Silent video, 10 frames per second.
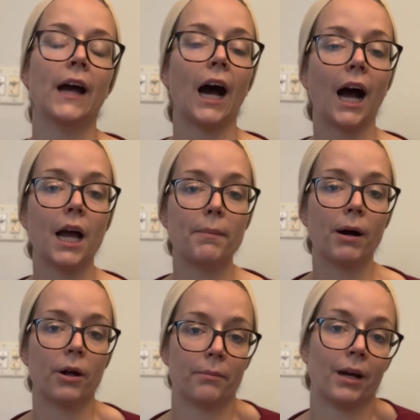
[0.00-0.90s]
I
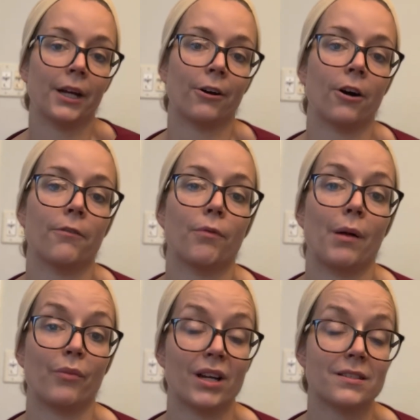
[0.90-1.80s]
bought mine off
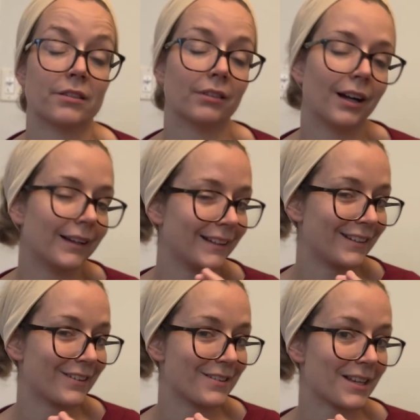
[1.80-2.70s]
Web Restaurant, and
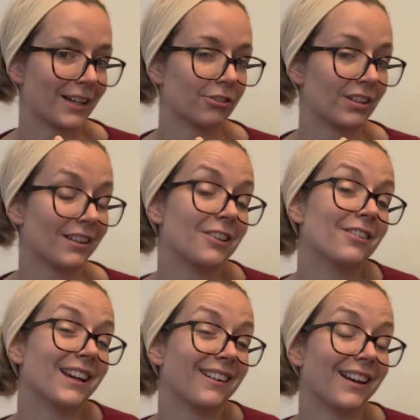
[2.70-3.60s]
there is actually, I think you
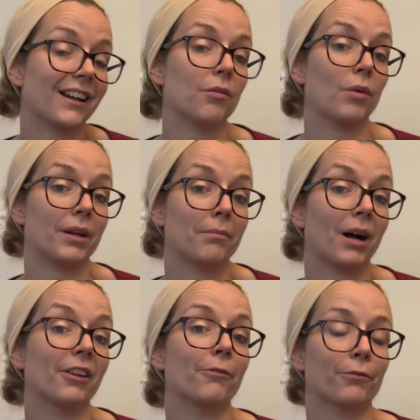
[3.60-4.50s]
get like a 1
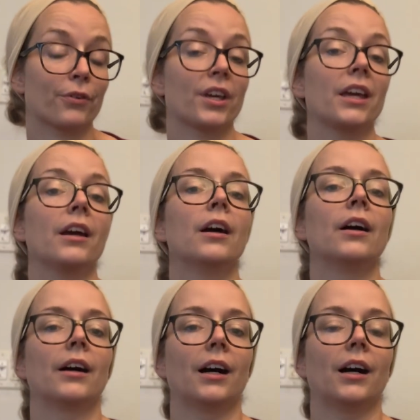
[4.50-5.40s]
month free
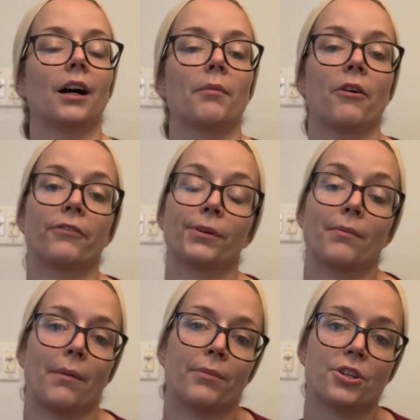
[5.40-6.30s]
of their
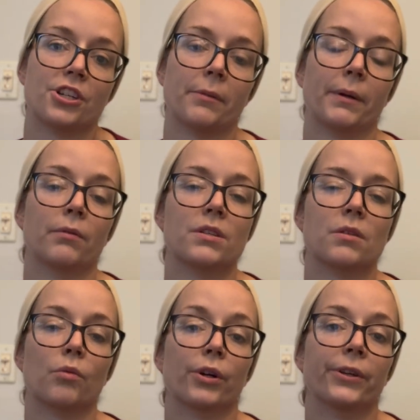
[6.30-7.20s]
membership. It
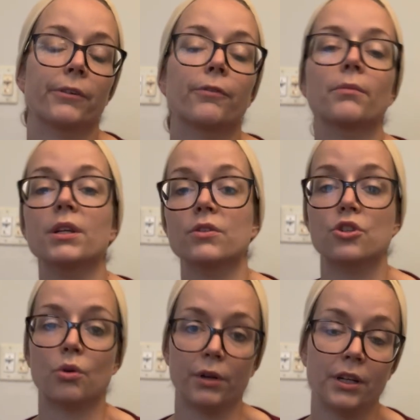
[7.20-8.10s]
wasn't worth it for me to
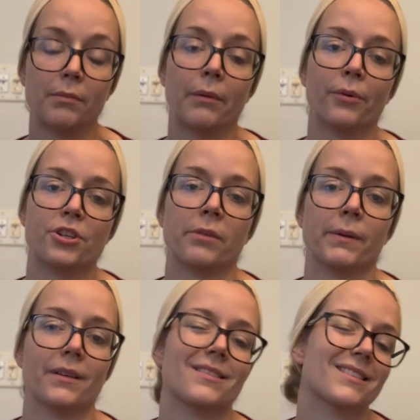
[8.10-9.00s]
join the membership
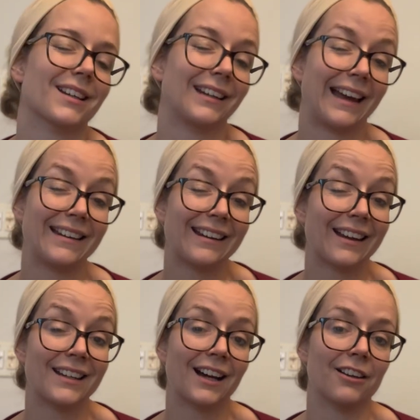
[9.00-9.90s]
because it's like
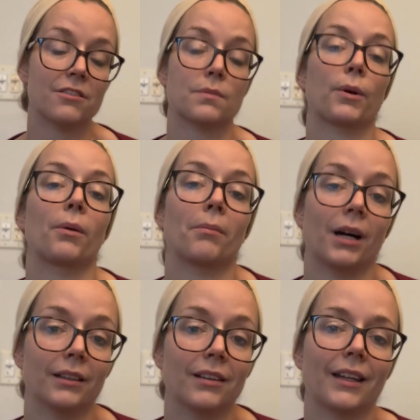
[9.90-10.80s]
$99 per
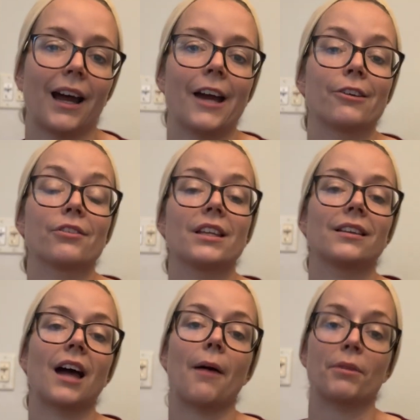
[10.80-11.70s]
month, and I don't need
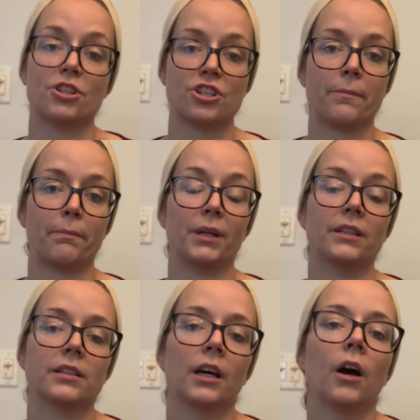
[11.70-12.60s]
that much
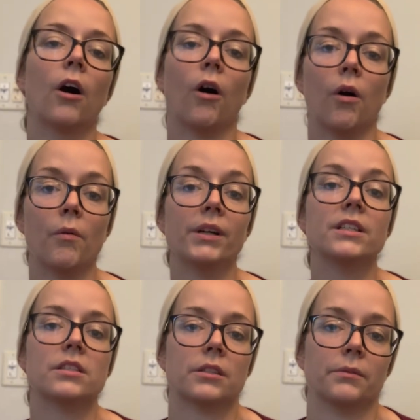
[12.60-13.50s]
shipment
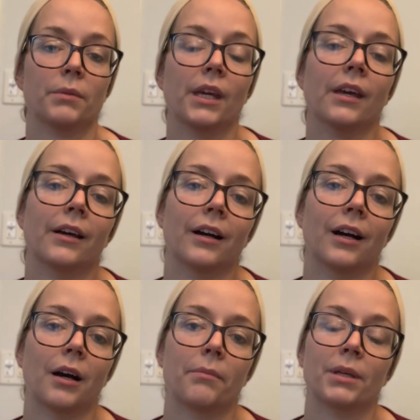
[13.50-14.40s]
always to me
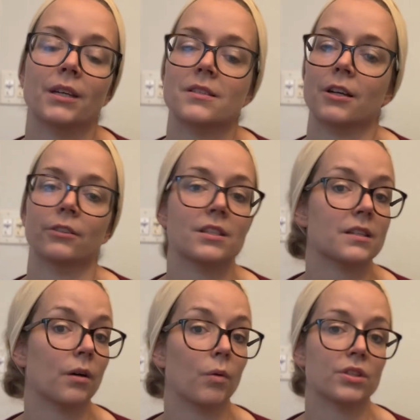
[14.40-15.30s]
because I only
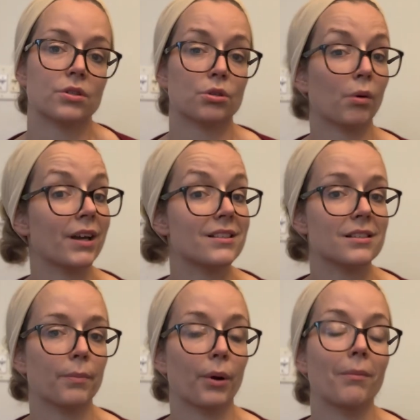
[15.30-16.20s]
sell once or twice
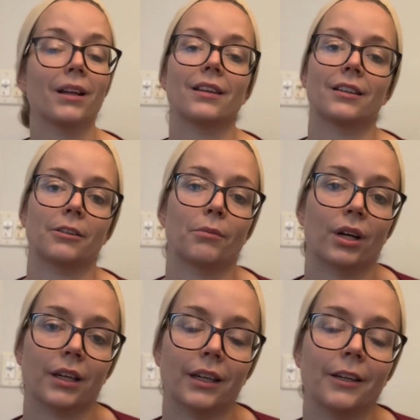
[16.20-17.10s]
per month at the
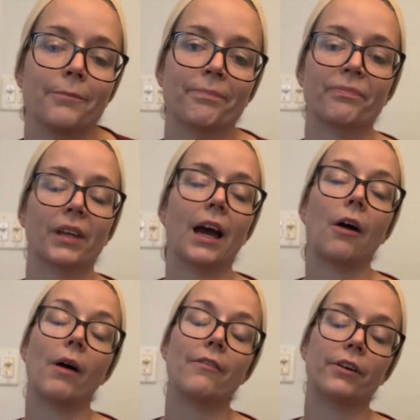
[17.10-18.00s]
market.
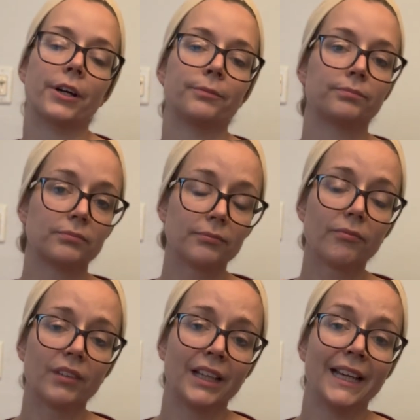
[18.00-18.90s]
However,
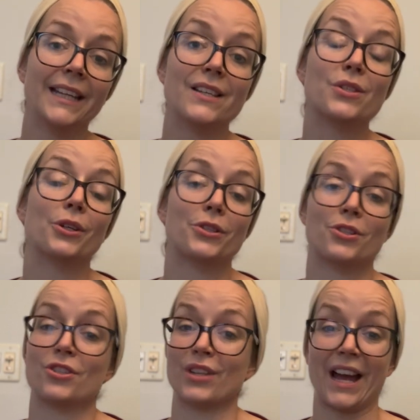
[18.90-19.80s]
it is good to
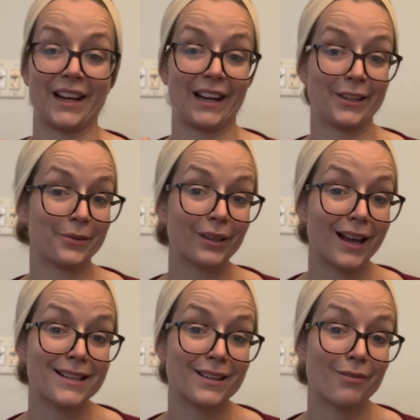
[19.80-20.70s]
just kind of like
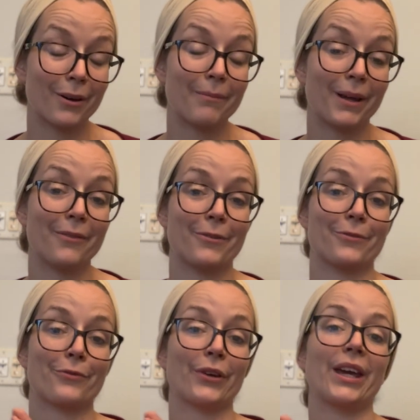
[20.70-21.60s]
utilize that 1 month for
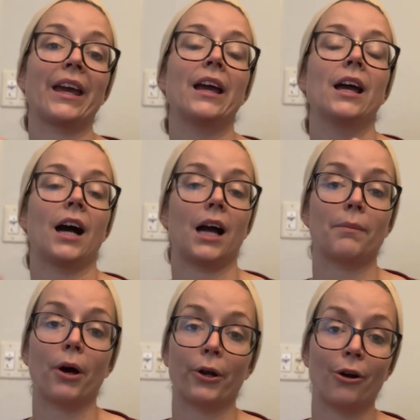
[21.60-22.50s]
free. I
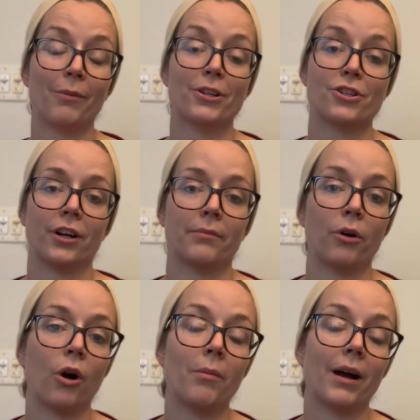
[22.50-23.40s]
bought
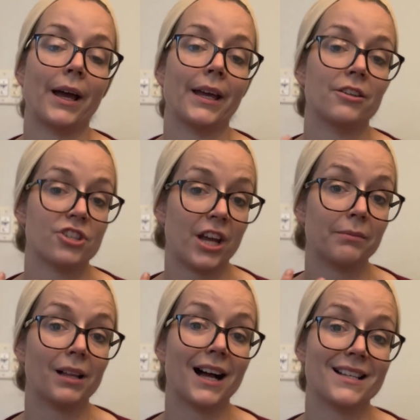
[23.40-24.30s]
all my jam
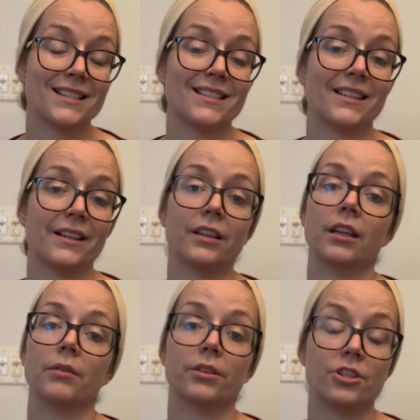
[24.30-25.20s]
glasses there.
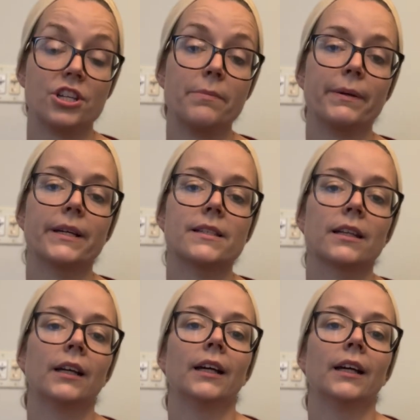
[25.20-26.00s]
They were the cheapest.